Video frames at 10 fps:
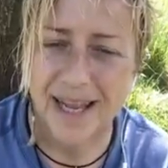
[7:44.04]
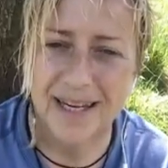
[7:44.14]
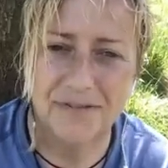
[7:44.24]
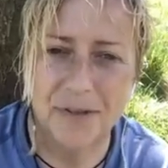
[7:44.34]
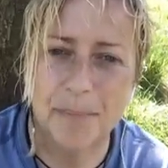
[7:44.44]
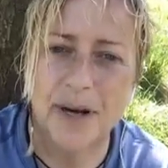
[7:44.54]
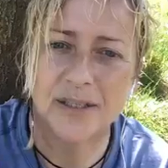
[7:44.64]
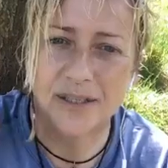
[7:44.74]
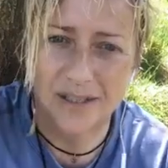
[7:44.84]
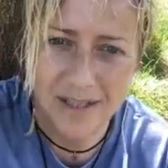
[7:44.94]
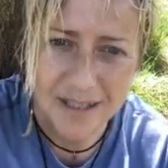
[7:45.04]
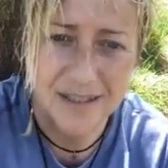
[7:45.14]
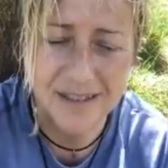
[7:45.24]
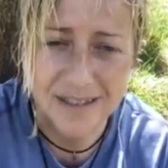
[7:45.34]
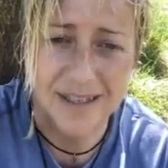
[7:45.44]
And if the person
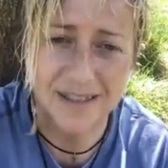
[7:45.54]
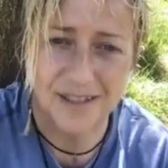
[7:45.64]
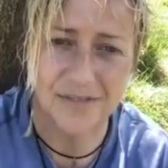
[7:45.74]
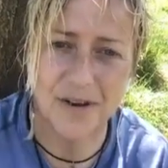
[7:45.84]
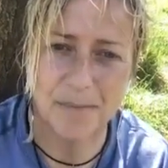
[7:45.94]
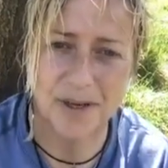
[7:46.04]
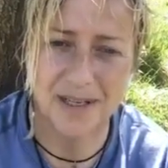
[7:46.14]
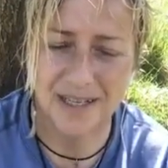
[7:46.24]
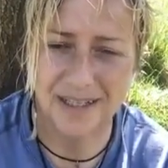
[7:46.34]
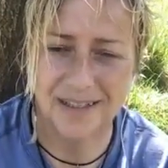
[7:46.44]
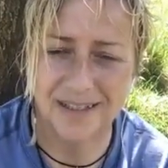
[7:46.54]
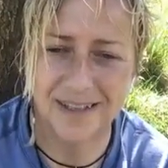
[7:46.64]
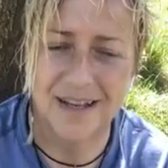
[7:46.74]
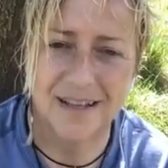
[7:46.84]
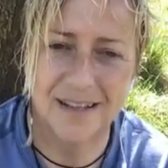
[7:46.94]
doesn't satisfy my needs,
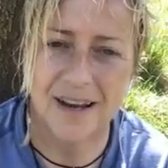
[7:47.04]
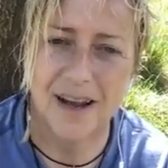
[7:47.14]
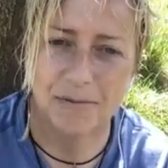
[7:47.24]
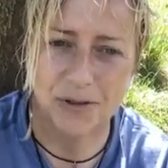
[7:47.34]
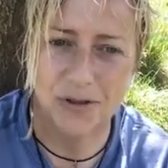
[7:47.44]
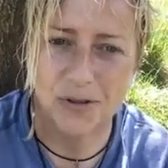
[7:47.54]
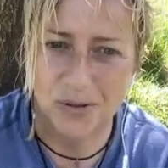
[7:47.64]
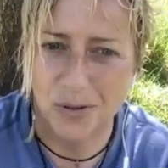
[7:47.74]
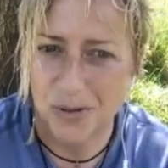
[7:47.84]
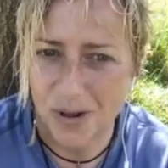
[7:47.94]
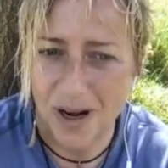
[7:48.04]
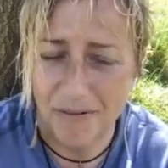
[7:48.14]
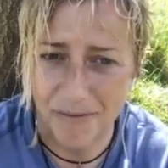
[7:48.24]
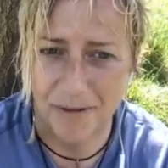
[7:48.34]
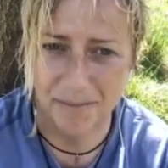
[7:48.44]
then I will choose not to
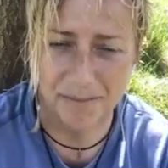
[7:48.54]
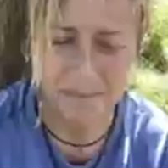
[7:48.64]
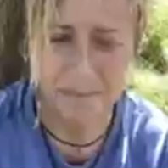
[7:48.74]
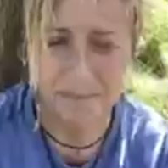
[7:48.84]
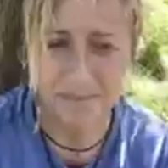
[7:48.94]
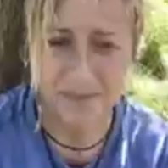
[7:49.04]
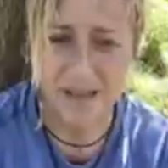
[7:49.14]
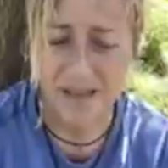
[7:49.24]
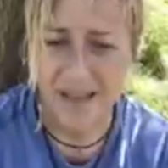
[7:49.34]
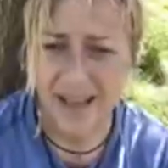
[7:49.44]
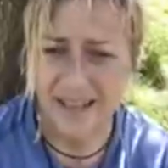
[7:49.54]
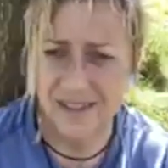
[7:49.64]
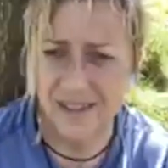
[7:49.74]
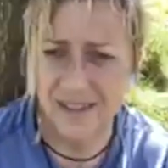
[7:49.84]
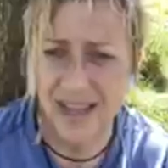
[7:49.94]
love them. And
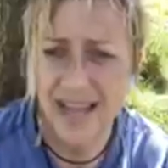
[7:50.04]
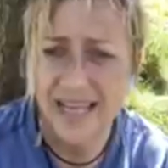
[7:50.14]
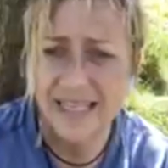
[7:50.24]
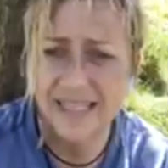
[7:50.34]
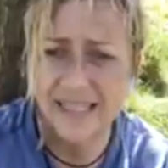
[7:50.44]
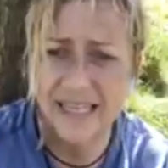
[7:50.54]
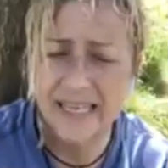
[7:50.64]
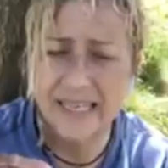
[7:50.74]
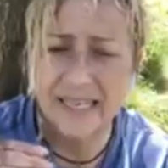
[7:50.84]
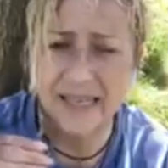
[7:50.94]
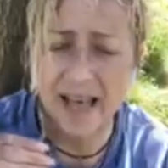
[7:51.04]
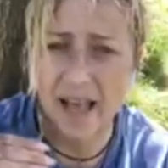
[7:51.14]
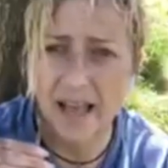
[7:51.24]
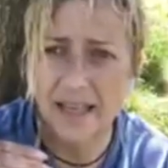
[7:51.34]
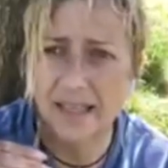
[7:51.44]
so that is, is, an,
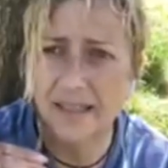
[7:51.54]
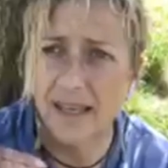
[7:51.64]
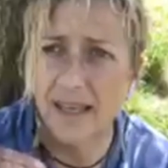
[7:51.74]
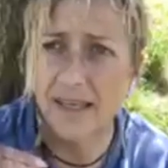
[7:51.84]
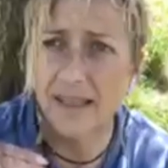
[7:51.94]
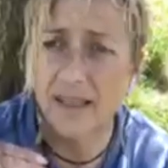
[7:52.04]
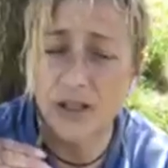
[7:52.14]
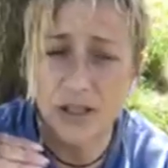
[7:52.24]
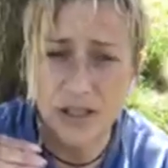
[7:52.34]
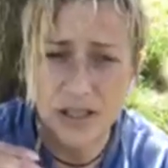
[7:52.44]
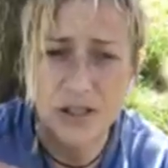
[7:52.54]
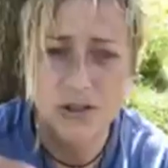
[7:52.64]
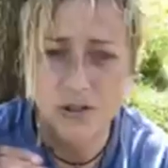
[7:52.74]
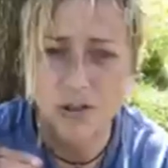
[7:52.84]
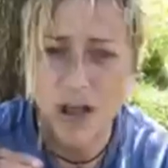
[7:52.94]
is a
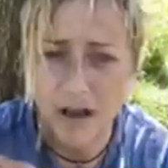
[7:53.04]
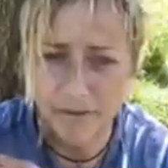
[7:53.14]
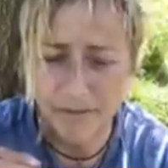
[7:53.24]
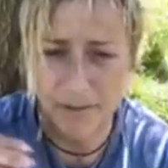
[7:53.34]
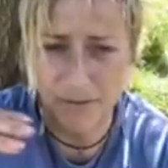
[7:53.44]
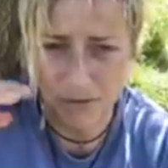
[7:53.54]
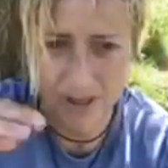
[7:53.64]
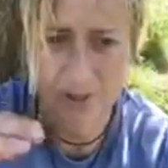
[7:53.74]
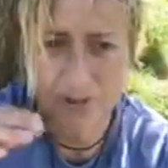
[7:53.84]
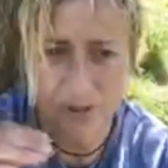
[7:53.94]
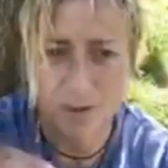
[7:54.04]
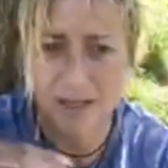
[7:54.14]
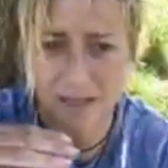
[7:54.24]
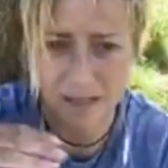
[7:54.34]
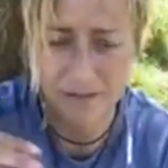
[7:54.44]
conditional love. I'm trying to
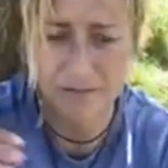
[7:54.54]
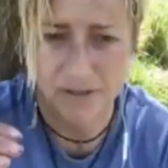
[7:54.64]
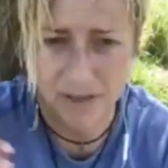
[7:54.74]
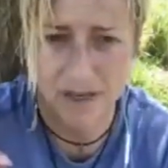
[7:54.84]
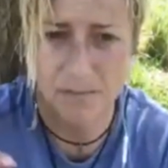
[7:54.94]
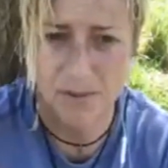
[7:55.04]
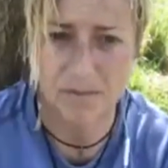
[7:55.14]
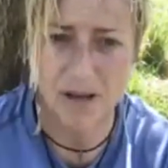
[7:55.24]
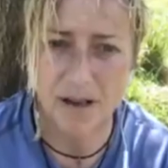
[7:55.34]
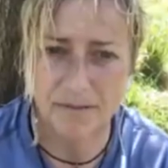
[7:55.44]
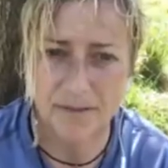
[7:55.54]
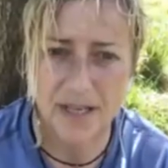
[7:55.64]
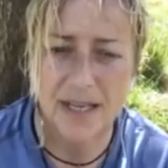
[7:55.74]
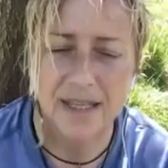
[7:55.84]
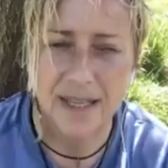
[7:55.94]
explain the different types of love.
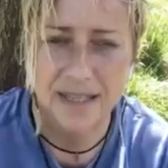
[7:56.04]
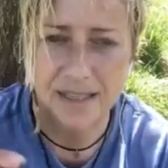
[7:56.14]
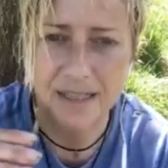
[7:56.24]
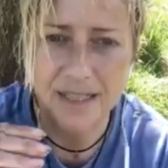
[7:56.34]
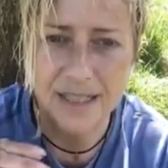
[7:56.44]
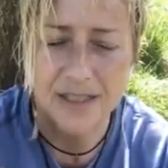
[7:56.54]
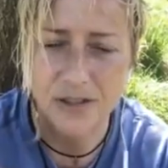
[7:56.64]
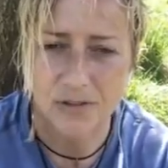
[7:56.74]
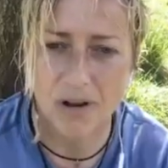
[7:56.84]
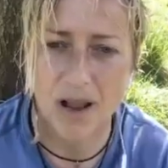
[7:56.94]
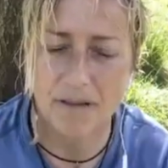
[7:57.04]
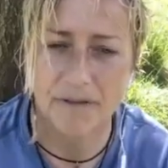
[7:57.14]
That's a conditional love.